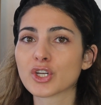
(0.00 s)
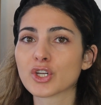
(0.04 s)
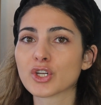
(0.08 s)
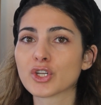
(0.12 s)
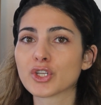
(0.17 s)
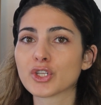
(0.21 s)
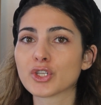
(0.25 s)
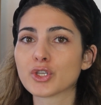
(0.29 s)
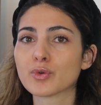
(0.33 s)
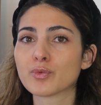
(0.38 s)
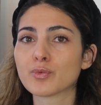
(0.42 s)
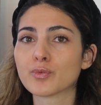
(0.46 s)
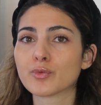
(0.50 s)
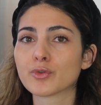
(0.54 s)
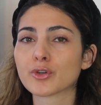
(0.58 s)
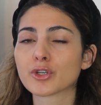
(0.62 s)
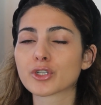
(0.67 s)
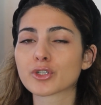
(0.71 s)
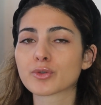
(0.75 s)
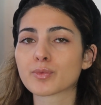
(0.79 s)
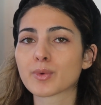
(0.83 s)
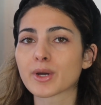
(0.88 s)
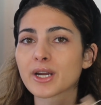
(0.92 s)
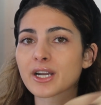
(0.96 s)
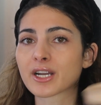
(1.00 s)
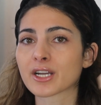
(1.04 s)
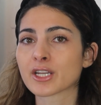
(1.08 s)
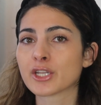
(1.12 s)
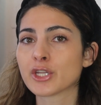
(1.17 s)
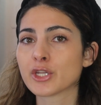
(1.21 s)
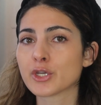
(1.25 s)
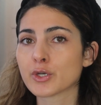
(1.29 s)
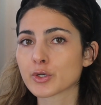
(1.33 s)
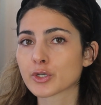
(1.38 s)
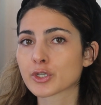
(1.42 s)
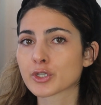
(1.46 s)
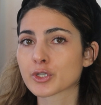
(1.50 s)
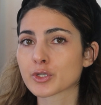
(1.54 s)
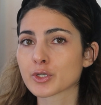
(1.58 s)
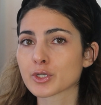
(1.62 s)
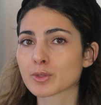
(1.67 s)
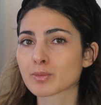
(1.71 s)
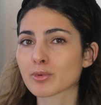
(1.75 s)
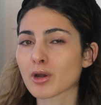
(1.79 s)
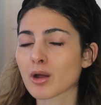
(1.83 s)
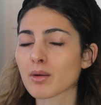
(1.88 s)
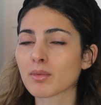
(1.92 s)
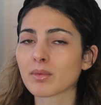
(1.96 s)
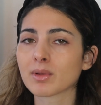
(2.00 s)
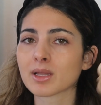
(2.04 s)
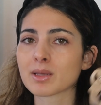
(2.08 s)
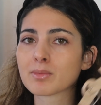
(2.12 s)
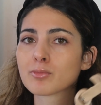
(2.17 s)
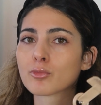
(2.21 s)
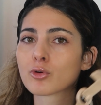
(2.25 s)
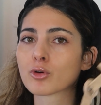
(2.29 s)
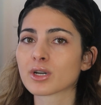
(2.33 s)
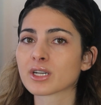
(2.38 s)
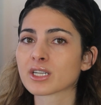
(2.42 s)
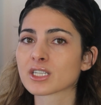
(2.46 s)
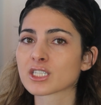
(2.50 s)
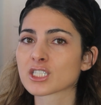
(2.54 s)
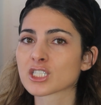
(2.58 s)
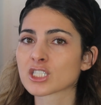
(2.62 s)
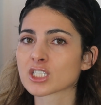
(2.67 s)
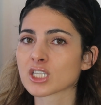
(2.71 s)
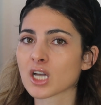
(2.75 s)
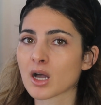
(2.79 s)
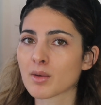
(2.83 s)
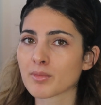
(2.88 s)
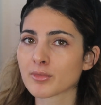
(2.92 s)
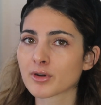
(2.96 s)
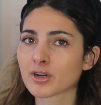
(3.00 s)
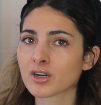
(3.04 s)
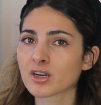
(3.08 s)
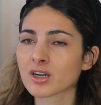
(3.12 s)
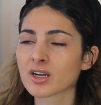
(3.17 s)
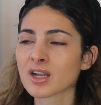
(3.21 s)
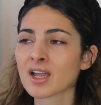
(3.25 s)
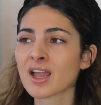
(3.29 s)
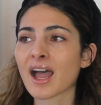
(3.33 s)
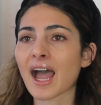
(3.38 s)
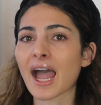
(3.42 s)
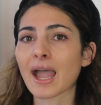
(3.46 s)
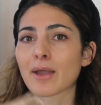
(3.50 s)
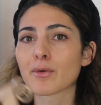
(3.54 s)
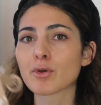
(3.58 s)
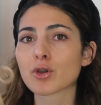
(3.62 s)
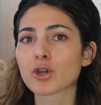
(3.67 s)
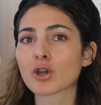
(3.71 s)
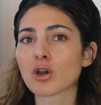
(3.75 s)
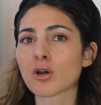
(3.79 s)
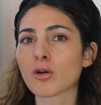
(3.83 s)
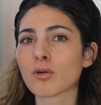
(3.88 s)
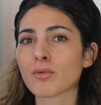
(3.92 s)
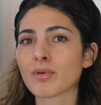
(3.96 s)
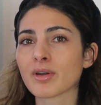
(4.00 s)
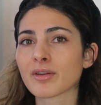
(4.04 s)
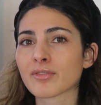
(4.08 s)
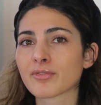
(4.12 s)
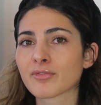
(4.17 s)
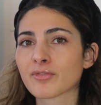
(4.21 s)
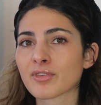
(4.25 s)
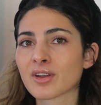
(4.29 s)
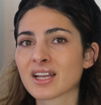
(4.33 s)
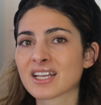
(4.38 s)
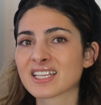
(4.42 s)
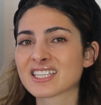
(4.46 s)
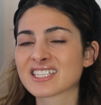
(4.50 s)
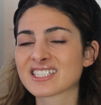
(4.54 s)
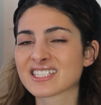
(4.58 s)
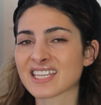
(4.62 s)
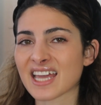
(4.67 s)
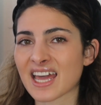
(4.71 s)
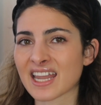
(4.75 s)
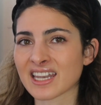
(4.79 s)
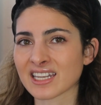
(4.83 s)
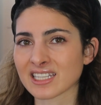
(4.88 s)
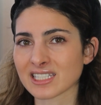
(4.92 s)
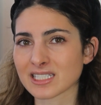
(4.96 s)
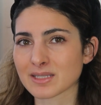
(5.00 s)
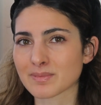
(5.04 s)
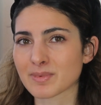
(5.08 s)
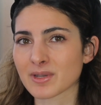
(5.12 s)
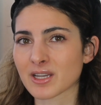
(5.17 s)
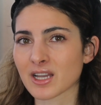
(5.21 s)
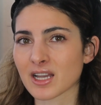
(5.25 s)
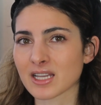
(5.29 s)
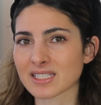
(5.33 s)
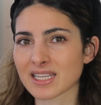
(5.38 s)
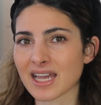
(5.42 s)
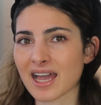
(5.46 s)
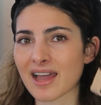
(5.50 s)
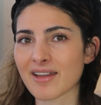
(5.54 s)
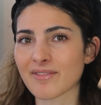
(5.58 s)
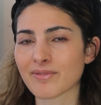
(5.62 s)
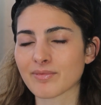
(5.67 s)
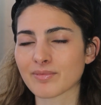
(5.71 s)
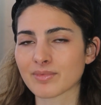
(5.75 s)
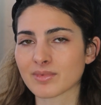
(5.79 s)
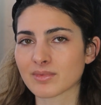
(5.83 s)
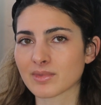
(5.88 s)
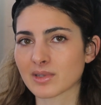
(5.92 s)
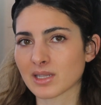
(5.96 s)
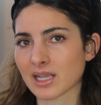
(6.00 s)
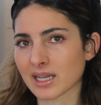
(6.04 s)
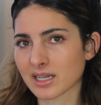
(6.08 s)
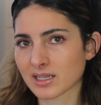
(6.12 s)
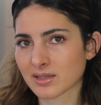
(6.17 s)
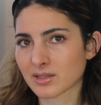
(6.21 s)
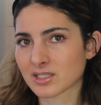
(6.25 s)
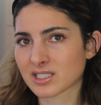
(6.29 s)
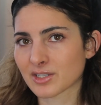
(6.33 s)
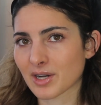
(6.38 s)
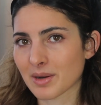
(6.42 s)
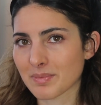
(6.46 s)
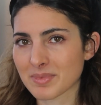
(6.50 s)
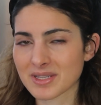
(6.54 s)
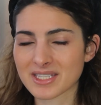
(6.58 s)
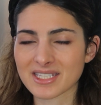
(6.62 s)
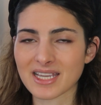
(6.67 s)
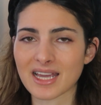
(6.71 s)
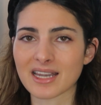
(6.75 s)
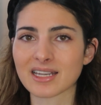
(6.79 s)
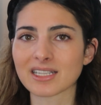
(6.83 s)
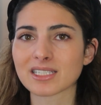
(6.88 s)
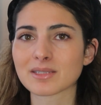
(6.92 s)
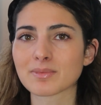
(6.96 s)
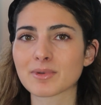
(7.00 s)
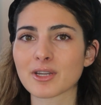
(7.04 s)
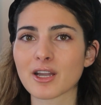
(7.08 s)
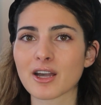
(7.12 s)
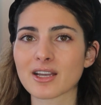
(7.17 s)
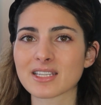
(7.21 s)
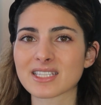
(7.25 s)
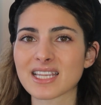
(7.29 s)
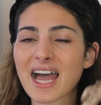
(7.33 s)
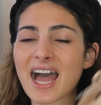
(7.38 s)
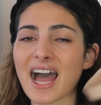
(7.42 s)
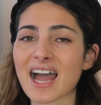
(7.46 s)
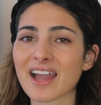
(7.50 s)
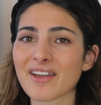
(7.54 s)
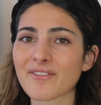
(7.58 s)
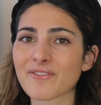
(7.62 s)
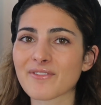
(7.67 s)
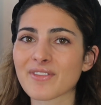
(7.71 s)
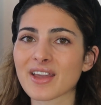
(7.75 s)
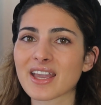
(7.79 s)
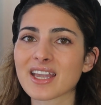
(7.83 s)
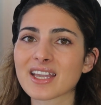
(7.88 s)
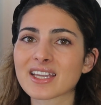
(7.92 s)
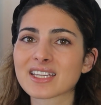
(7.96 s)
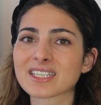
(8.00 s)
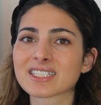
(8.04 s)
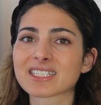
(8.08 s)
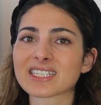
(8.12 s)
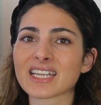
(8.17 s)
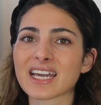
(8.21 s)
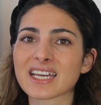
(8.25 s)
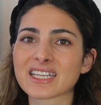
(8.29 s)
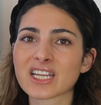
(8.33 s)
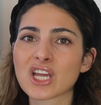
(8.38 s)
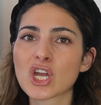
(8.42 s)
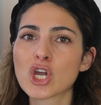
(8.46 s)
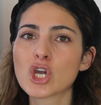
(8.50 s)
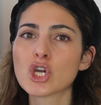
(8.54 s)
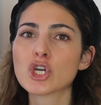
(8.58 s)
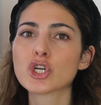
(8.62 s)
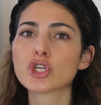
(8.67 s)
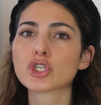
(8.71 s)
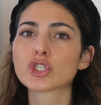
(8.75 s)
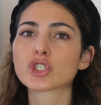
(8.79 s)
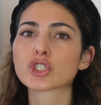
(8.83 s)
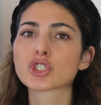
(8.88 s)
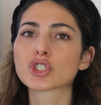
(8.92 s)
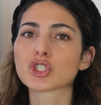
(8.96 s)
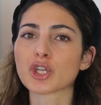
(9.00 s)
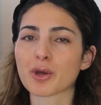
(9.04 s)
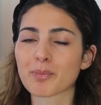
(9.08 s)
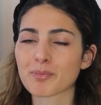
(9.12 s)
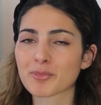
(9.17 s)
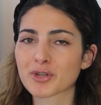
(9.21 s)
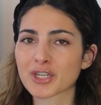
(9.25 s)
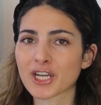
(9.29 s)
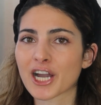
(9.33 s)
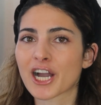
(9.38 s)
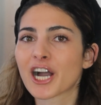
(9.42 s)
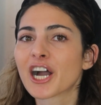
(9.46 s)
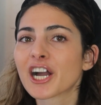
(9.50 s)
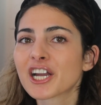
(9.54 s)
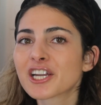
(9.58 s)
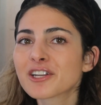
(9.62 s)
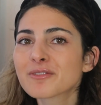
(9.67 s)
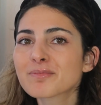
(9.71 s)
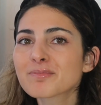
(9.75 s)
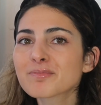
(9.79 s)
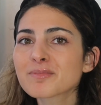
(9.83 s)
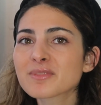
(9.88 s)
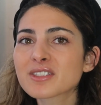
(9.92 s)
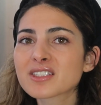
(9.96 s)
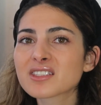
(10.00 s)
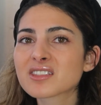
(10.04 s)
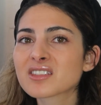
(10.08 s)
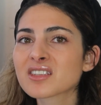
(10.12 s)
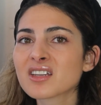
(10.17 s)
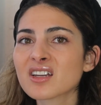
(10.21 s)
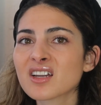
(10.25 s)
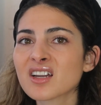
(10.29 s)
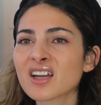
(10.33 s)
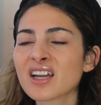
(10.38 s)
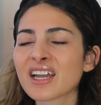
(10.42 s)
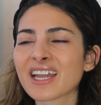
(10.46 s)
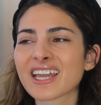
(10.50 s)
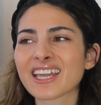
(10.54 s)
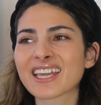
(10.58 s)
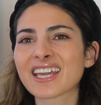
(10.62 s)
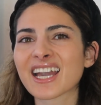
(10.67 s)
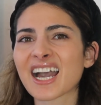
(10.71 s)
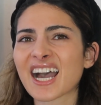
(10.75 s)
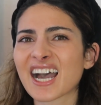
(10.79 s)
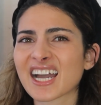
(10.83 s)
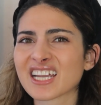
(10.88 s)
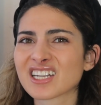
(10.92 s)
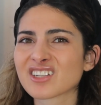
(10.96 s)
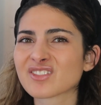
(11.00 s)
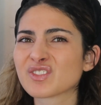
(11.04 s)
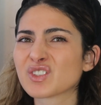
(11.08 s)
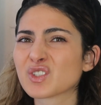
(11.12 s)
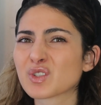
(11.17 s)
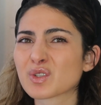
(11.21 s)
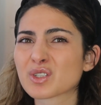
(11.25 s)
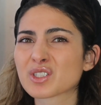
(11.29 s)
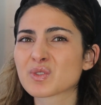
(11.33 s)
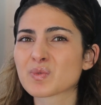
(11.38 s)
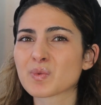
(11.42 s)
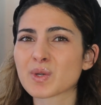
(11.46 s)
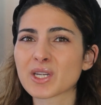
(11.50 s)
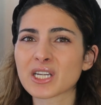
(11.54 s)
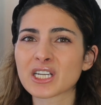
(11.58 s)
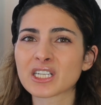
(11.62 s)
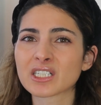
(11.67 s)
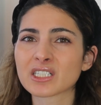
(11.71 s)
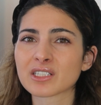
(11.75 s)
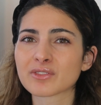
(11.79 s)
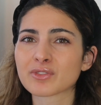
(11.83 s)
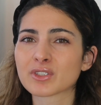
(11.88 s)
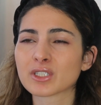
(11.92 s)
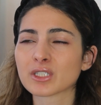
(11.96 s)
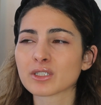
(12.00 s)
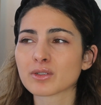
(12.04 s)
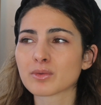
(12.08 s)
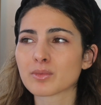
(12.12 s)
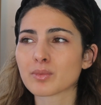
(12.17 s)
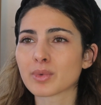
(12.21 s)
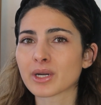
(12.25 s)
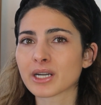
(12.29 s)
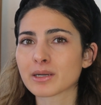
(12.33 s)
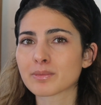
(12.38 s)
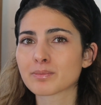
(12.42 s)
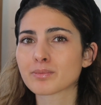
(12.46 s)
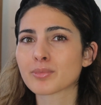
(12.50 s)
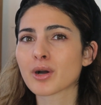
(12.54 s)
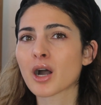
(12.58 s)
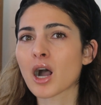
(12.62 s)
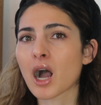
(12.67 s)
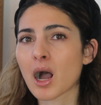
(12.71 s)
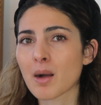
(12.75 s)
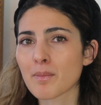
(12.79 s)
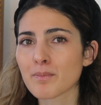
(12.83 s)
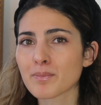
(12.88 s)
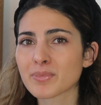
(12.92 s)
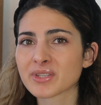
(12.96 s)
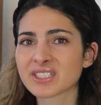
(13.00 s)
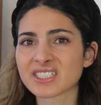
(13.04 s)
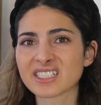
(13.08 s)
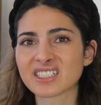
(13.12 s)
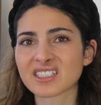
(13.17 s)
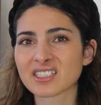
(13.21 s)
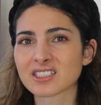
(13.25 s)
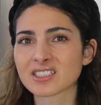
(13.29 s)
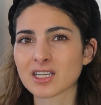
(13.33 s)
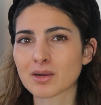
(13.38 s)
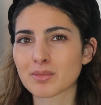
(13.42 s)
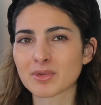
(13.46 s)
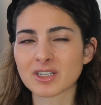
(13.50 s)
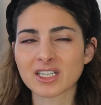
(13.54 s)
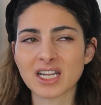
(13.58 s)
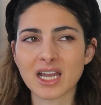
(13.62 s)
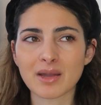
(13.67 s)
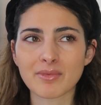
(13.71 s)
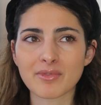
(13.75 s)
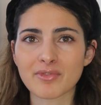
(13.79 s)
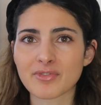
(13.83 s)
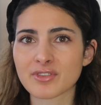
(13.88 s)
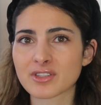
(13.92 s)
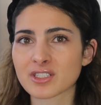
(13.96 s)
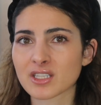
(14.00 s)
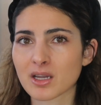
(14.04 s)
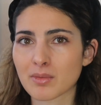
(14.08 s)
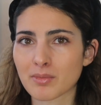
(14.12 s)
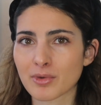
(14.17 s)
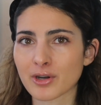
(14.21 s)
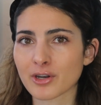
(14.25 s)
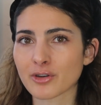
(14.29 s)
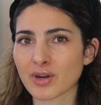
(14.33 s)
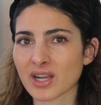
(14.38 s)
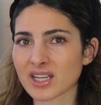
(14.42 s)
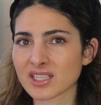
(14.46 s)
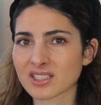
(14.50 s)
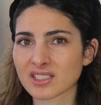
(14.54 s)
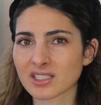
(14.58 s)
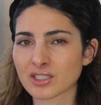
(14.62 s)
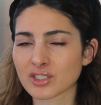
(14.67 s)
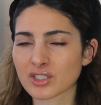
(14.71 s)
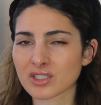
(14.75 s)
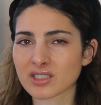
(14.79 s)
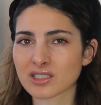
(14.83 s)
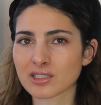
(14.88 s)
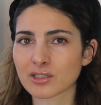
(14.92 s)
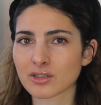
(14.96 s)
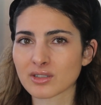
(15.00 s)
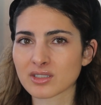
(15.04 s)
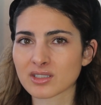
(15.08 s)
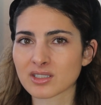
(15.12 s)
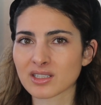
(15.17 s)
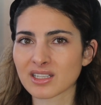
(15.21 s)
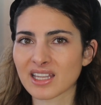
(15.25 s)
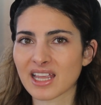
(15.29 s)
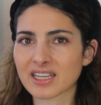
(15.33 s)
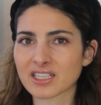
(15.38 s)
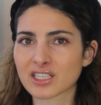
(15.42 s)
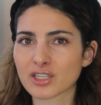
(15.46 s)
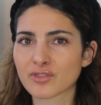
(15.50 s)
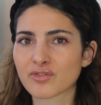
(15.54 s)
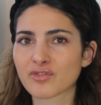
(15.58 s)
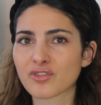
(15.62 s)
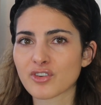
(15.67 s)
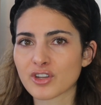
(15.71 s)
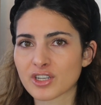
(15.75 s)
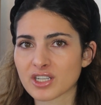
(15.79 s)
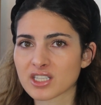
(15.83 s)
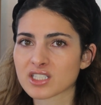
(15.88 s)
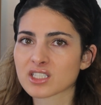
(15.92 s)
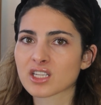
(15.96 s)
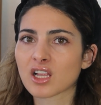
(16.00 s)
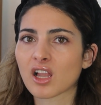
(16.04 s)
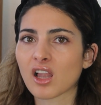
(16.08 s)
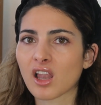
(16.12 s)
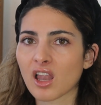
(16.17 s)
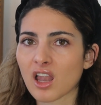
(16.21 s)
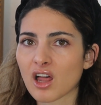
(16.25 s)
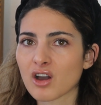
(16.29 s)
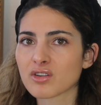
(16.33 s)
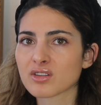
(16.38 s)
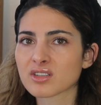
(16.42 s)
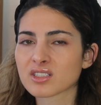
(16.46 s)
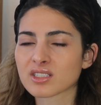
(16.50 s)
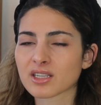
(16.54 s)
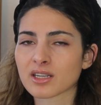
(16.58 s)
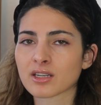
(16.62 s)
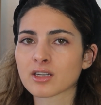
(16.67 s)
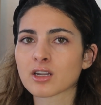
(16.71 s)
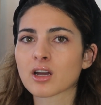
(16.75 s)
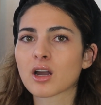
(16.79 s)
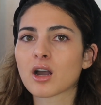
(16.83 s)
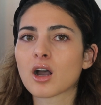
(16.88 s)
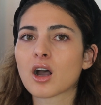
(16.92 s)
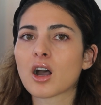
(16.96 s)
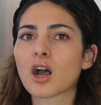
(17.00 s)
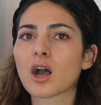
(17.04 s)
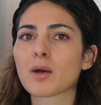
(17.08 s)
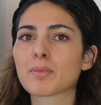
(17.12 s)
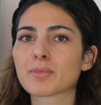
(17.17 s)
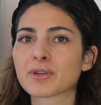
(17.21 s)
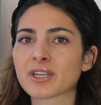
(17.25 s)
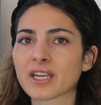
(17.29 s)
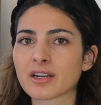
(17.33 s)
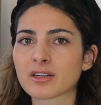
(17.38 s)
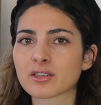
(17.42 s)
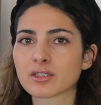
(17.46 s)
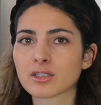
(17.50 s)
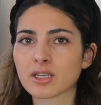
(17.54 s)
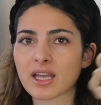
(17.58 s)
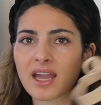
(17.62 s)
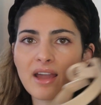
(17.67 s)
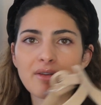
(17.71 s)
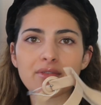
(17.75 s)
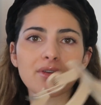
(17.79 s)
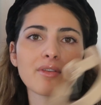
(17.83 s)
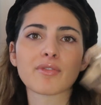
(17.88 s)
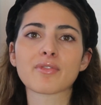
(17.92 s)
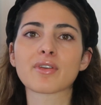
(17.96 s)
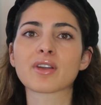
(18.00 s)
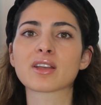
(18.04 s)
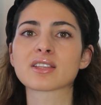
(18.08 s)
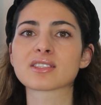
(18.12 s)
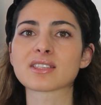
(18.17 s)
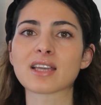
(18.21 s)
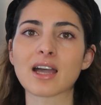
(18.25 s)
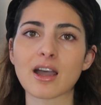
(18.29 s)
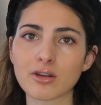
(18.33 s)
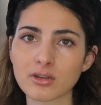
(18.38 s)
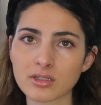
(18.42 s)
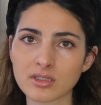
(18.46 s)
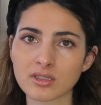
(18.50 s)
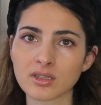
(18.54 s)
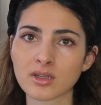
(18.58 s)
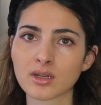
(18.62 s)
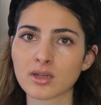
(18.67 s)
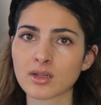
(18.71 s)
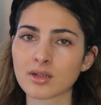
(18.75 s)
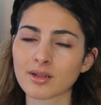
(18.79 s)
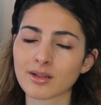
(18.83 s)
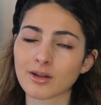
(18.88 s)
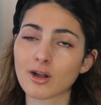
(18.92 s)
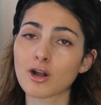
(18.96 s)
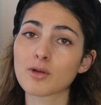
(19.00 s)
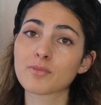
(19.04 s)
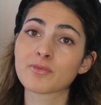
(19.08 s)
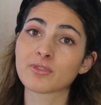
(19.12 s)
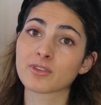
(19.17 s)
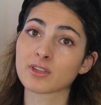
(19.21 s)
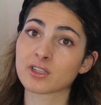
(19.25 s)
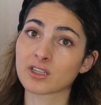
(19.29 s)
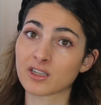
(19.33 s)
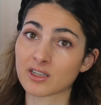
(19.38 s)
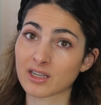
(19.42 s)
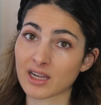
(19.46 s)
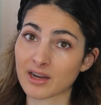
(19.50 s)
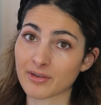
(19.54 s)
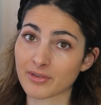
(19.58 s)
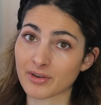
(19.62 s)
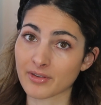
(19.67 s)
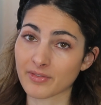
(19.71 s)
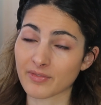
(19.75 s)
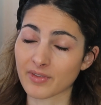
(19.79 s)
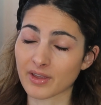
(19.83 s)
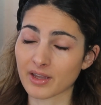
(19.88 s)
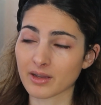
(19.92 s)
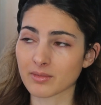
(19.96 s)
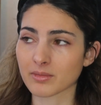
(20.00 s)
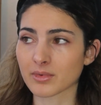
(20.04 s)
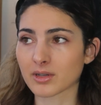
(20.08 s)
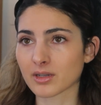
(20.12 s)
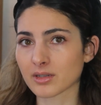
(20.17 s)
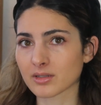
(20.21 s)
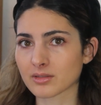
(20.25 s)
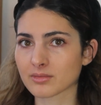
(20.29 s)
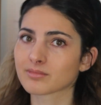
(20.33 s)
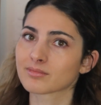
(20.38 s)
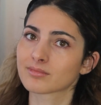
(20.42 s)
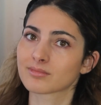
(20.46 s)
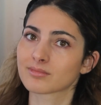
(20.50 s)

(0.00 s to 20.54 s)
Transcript: you would wear nude shoes probably more in the summer, I would go with sandals, because I like strappy sandals, because I think that sometimes it kind of looks weird if you wear pumps in the summertime with a summery dress. It just looks like the foot is closed and up there everything is out. Hopefully not everything, but